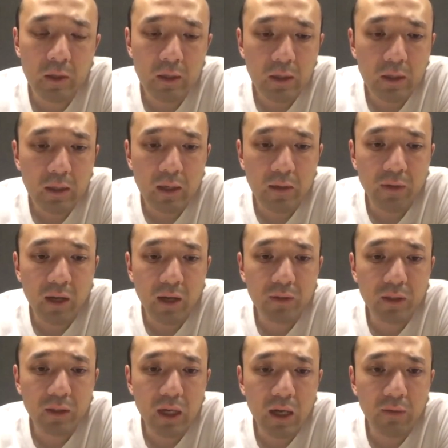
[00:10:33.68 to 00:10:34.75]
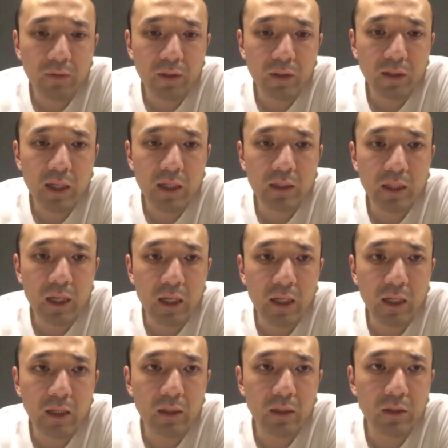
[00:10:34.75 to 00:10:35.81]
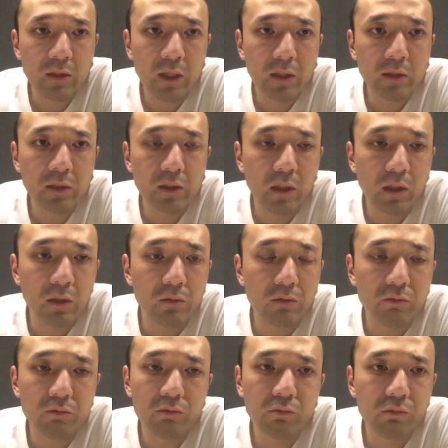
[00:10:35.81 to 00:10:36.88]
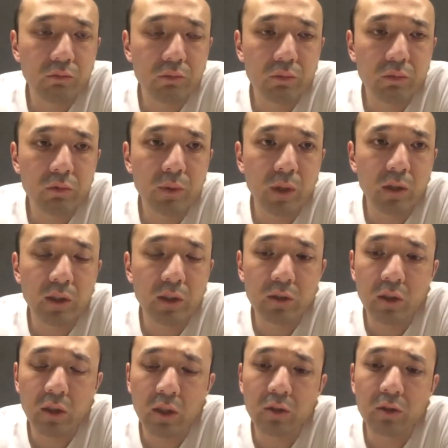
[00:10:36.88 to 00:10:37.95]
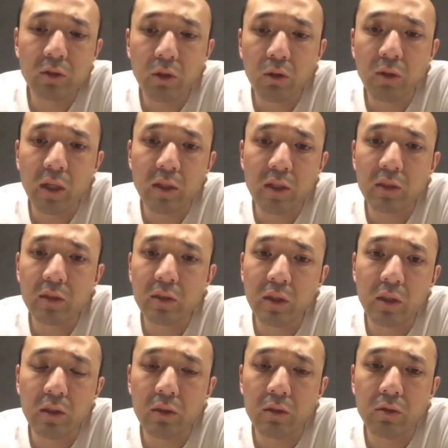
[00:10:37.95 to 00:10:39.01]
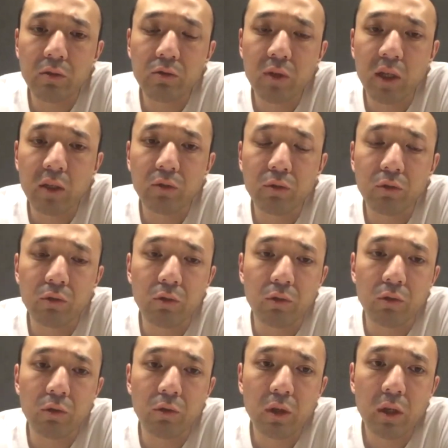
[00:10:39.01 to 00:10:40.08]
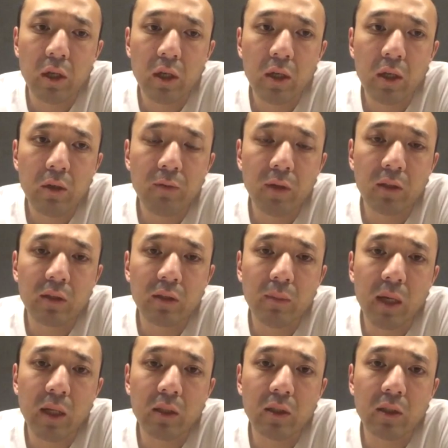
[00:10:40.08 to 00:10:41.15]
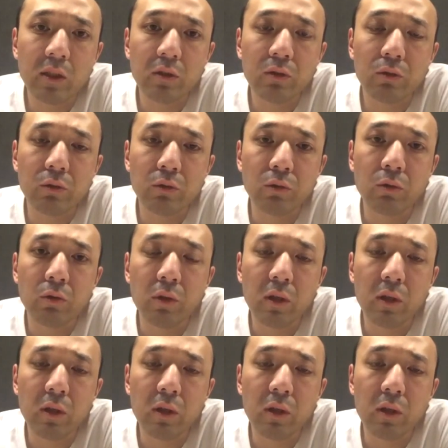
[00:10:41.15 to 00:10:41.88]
And after that, I just because it's sold, I just trying to find some other things to do.